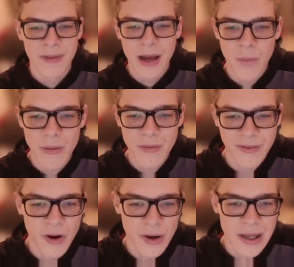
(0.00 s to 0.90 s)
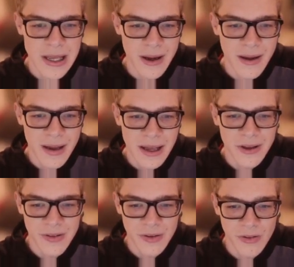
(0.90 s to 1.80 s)
And what we've got here
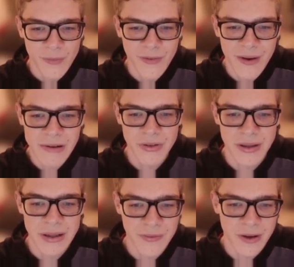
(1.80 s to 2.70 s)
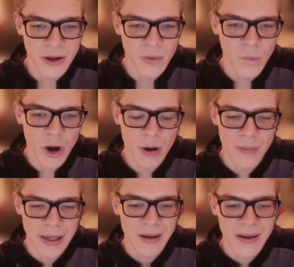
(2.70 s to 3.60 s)
is some very significant
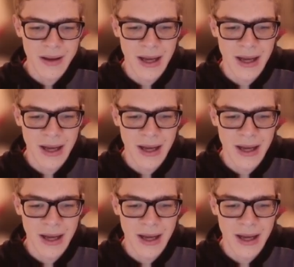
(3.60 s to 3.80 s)
warming,